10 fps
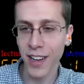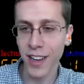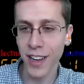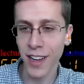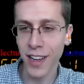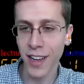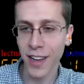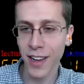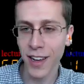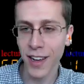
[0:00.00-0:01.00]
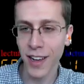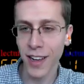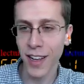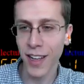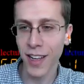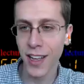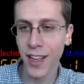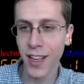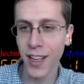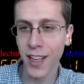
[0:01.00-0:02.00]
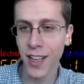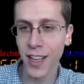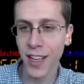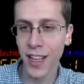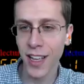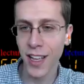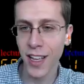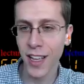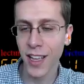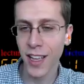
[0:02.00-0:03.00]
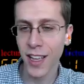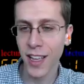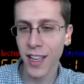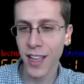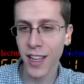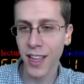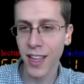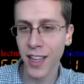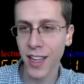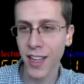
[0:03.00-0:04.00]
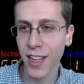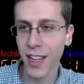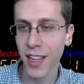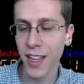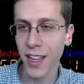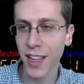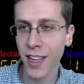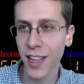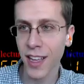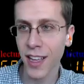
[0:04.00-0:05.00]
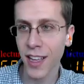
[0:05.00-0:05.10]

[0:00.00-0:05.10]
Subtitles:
Nothing is said.